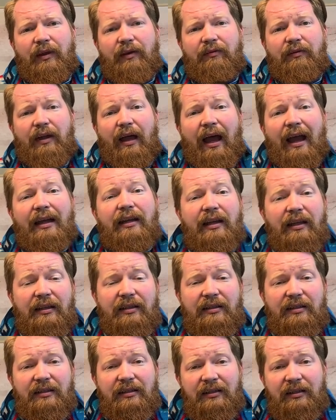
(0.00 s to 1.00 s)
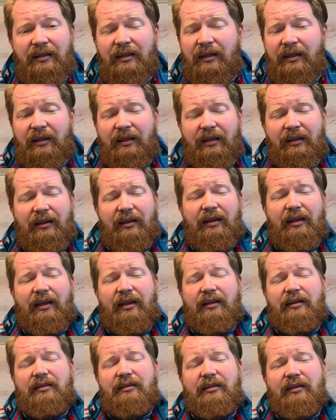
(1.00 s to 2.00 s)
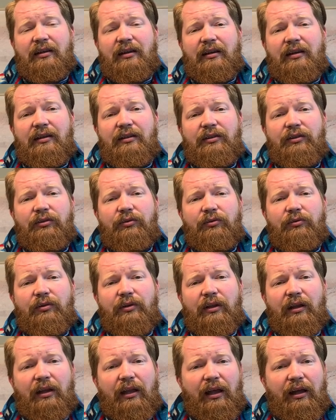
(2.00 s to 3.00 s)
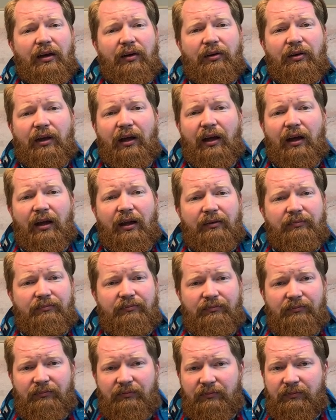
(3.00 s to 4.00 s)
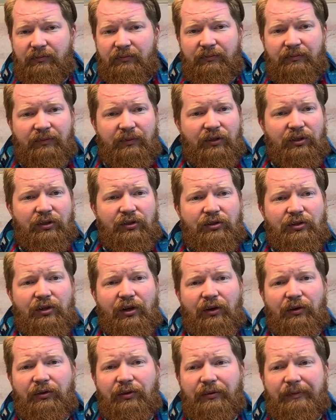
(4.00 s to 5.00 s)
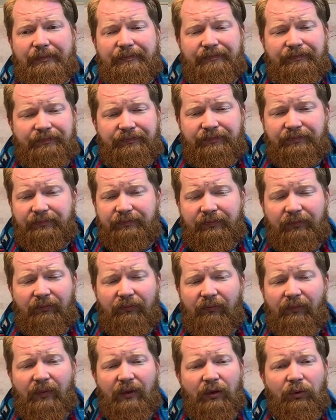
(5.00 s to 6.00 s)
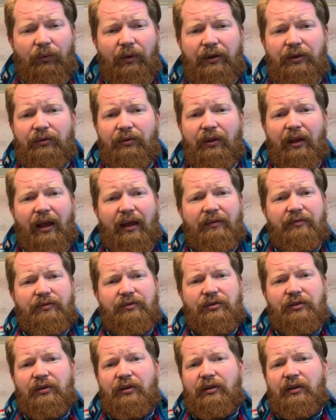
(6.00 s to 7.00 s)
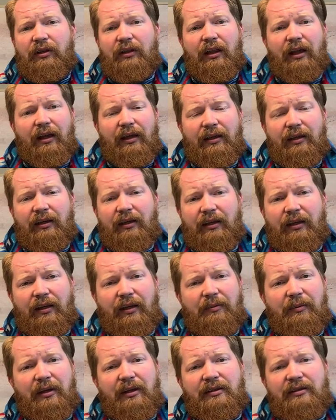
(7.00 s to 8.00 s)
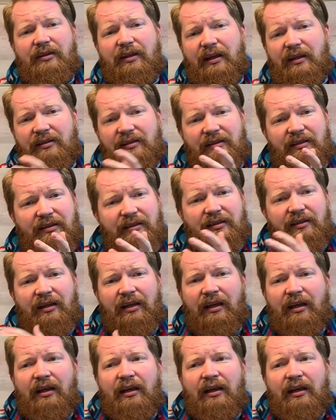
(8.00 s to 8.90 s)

of guidance that you would allow God to show you what your life should look like as